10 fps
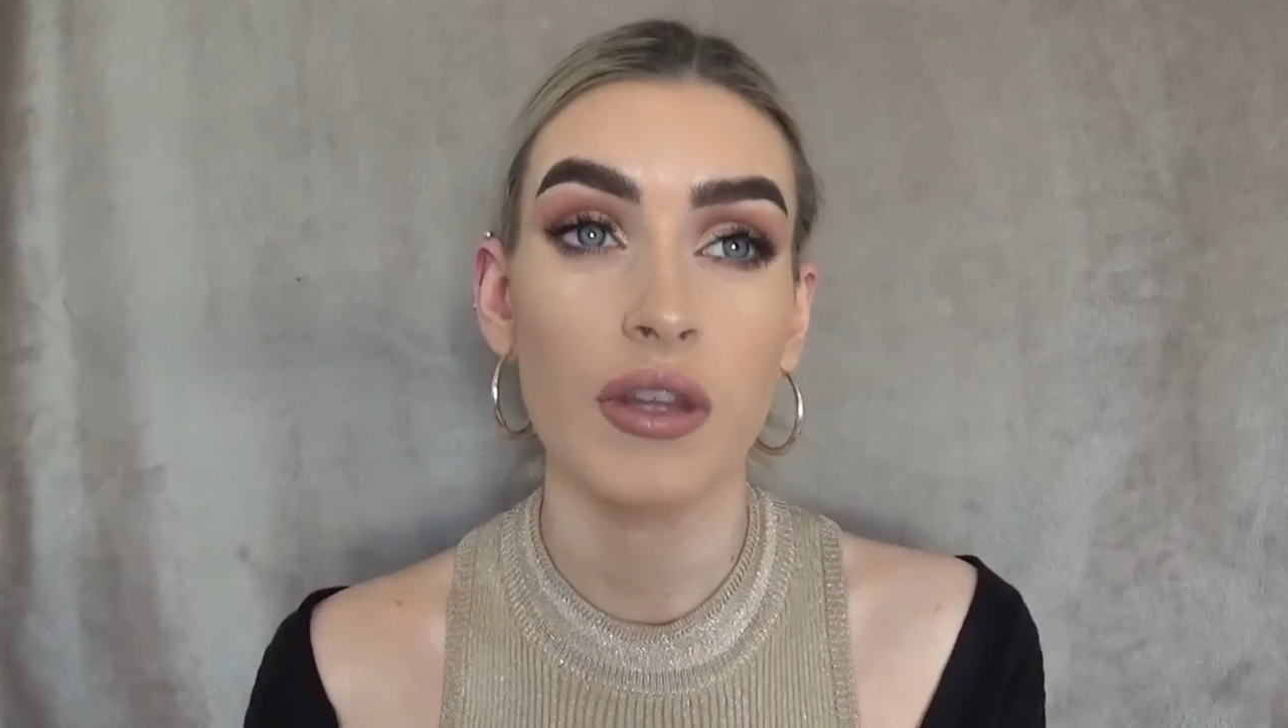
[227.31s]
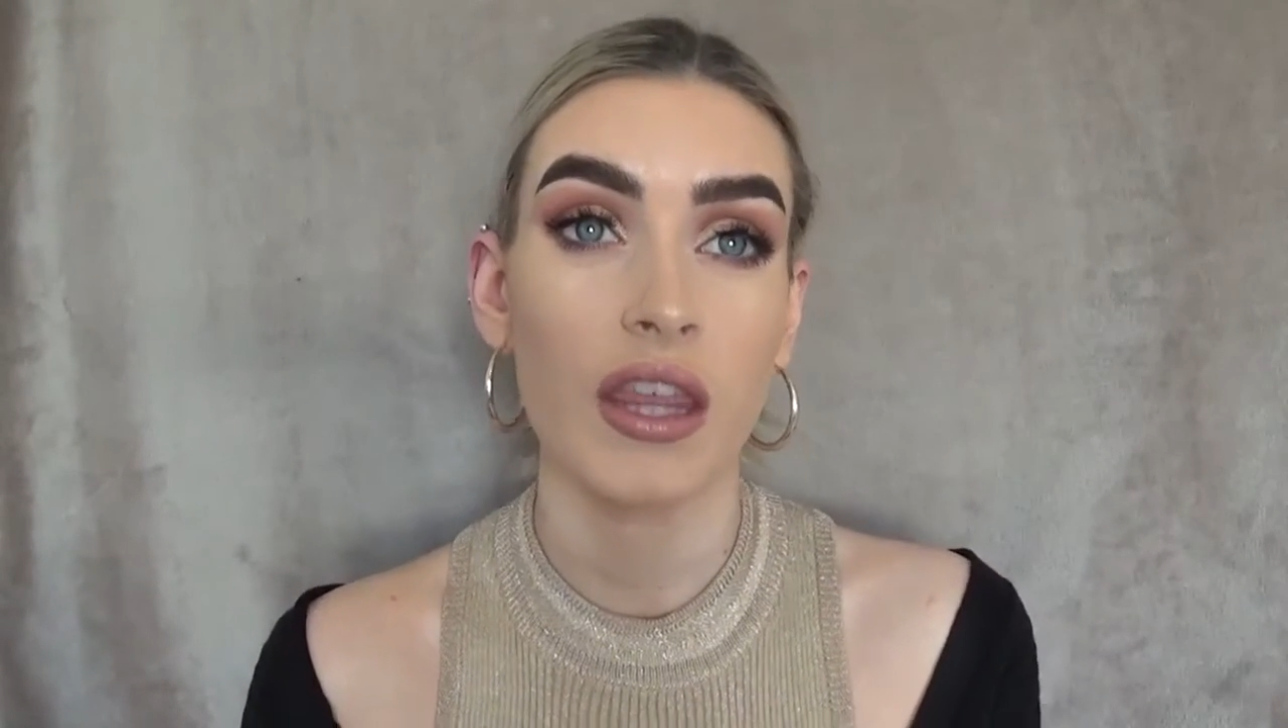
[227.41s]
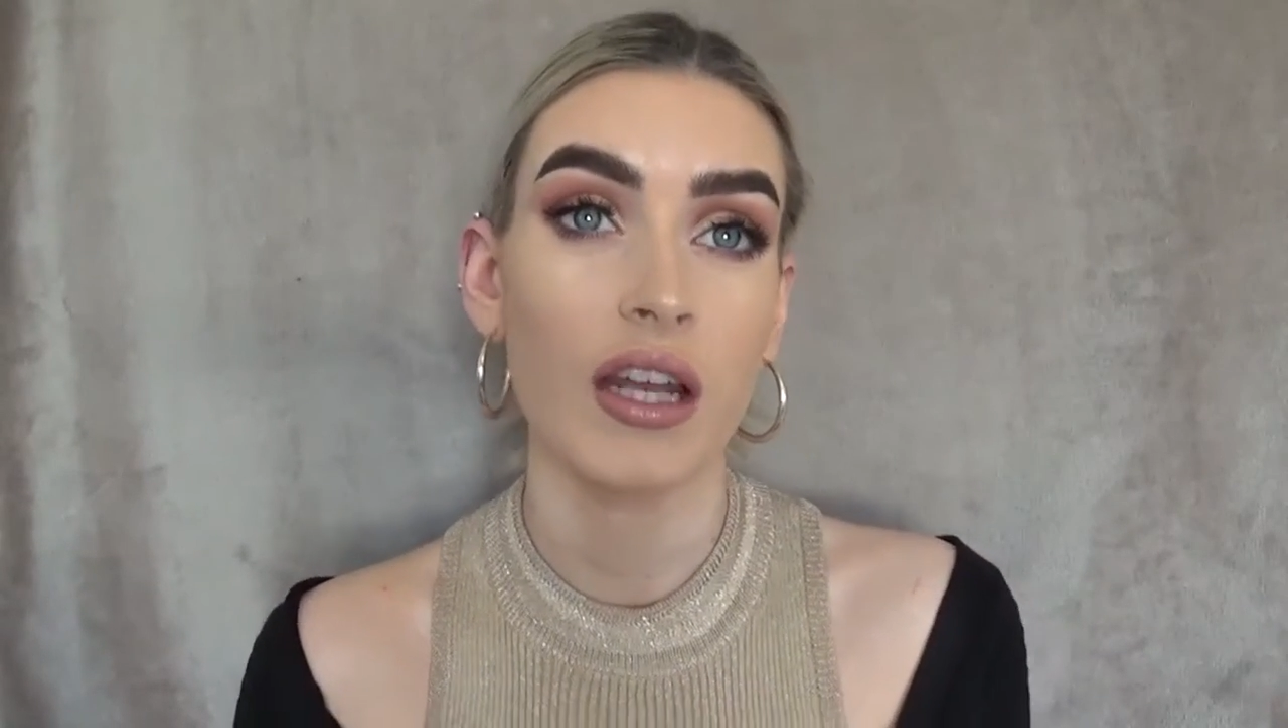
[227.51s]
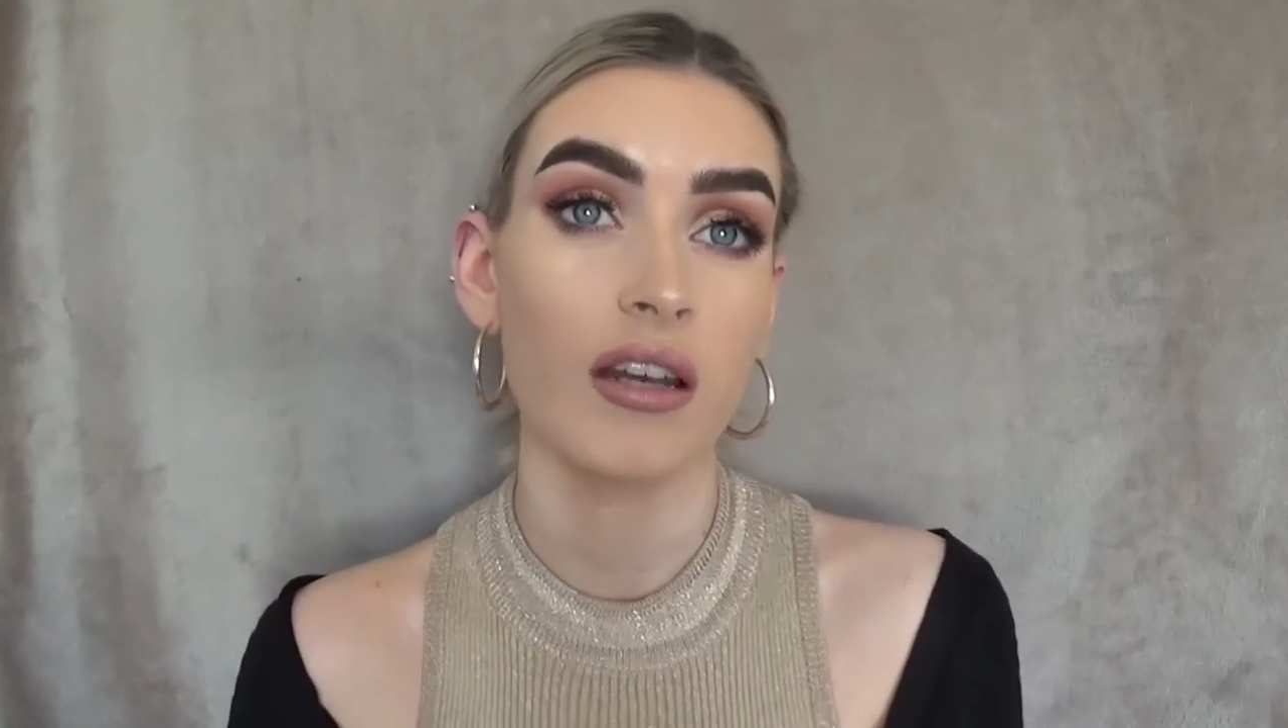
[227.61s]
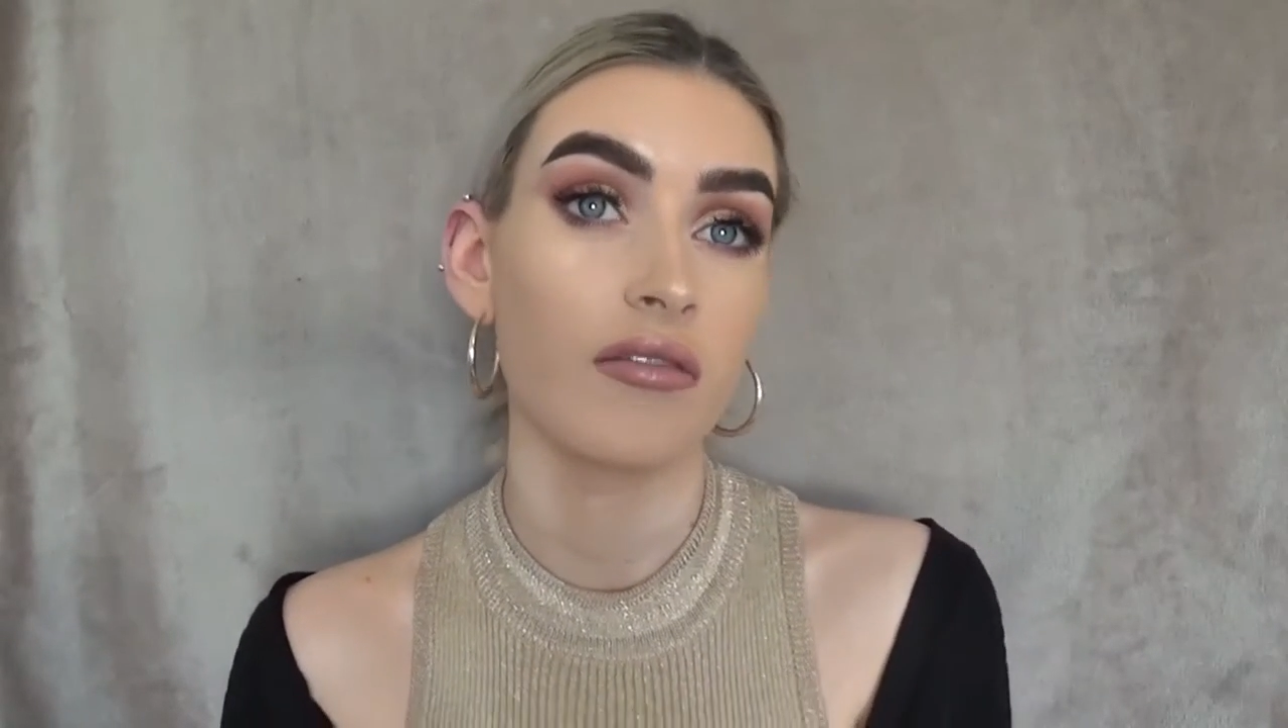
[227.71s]

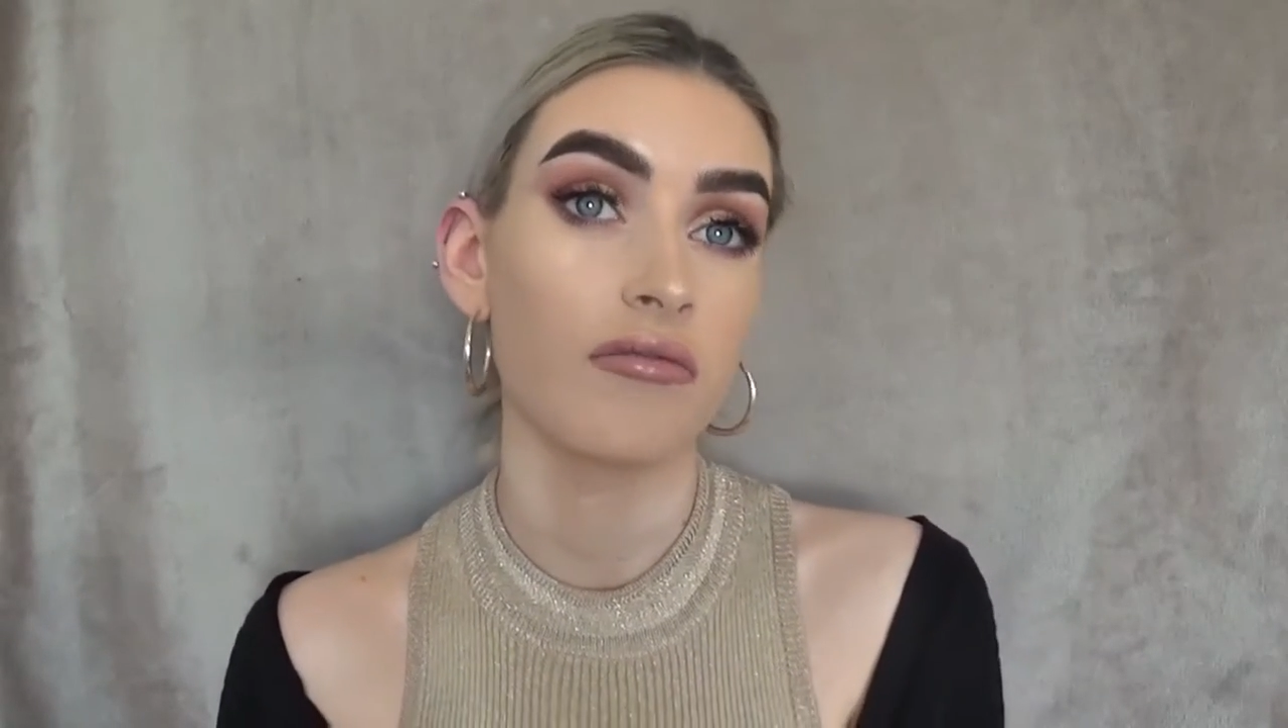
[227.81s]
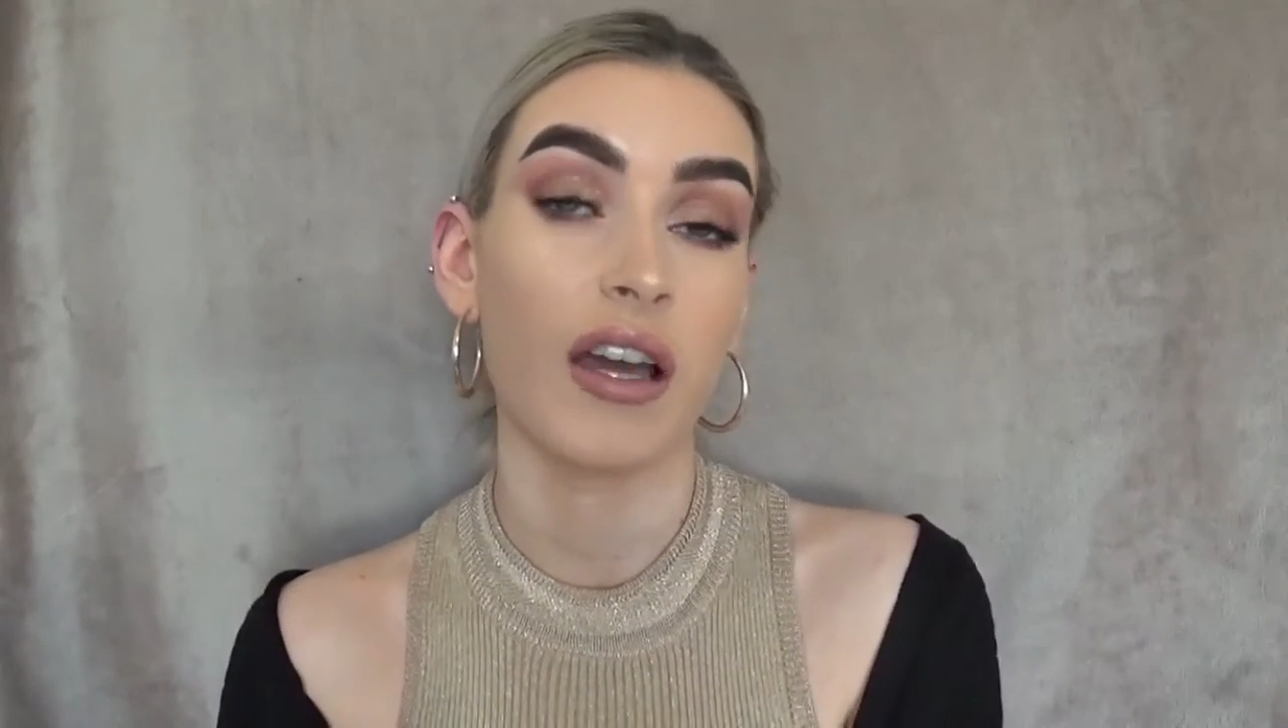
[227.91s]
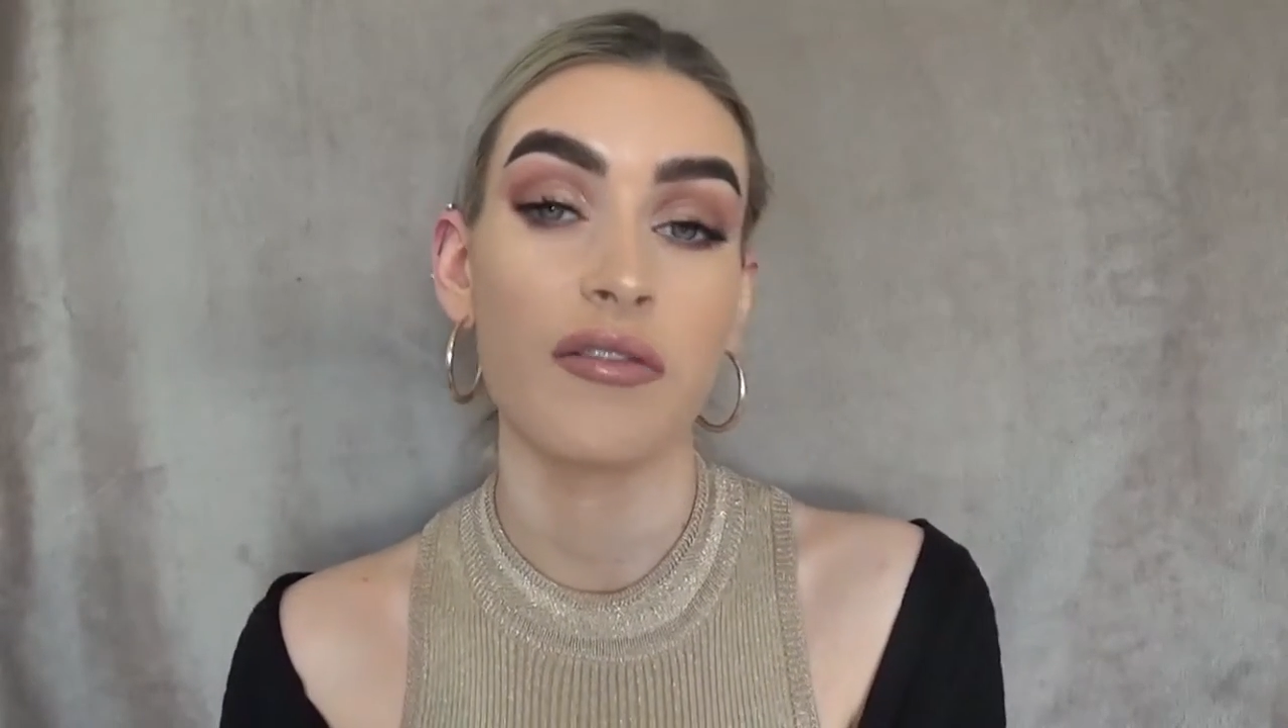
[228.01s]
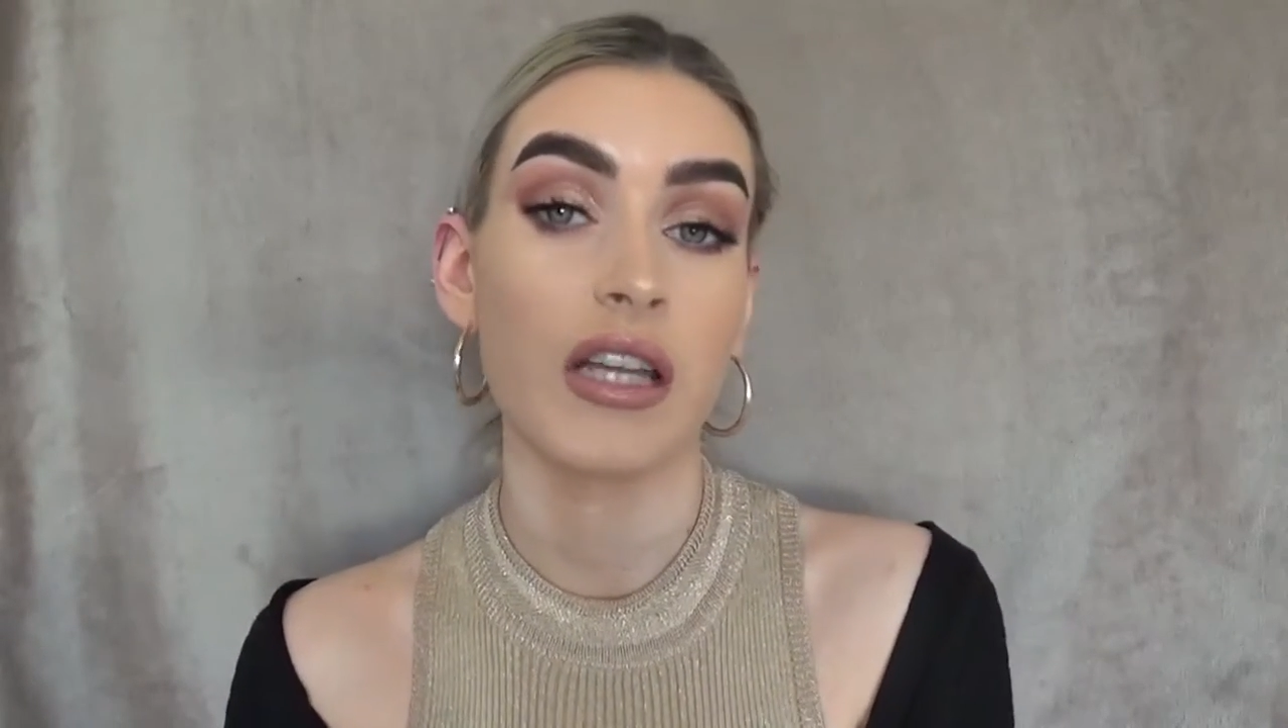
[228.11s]
within 5